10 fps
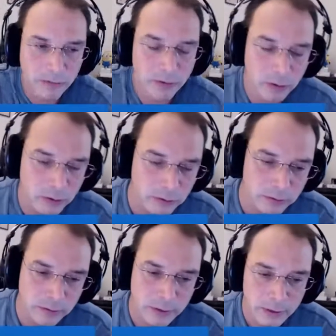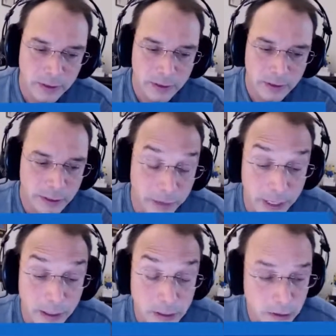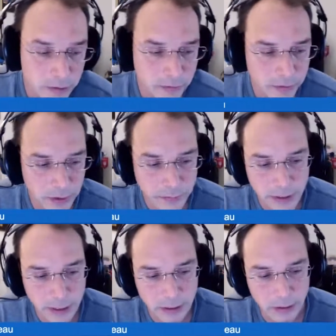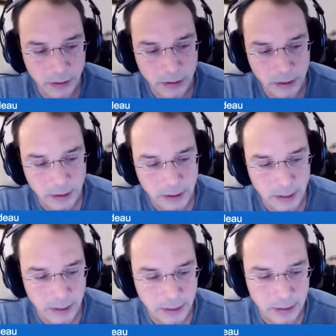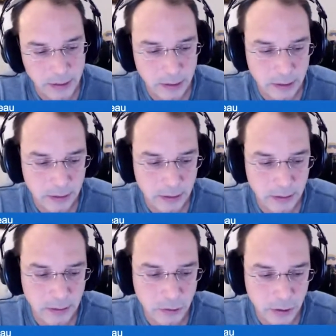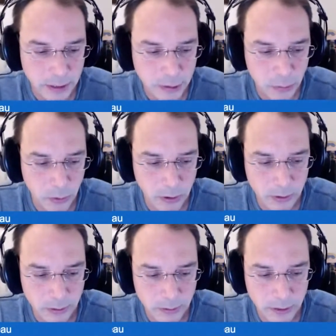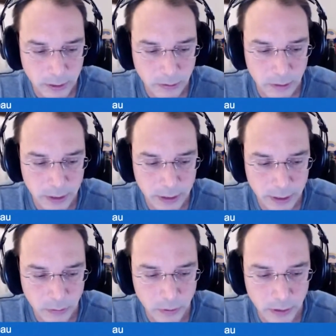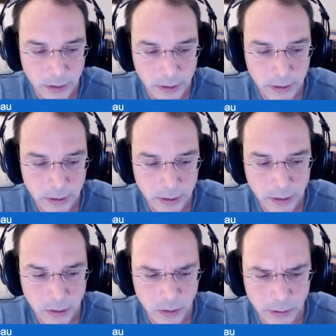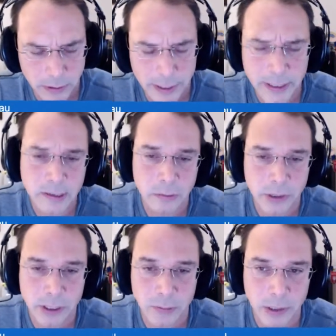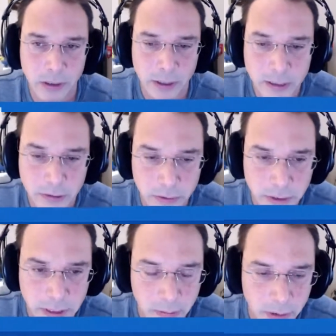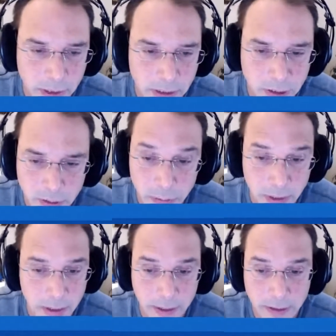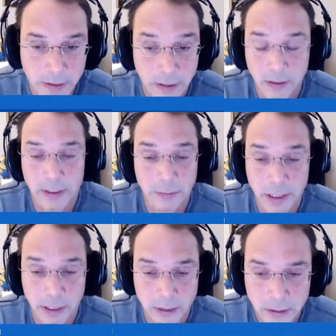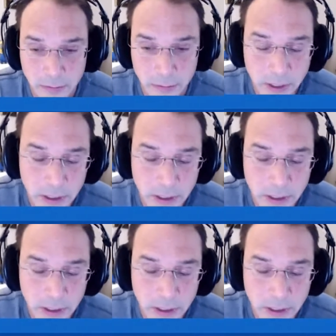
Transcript: the advantage of this technology these days, is that the transport or the underlying network no longer has to be MPLS, for example. It can just be any tunneling mechanism,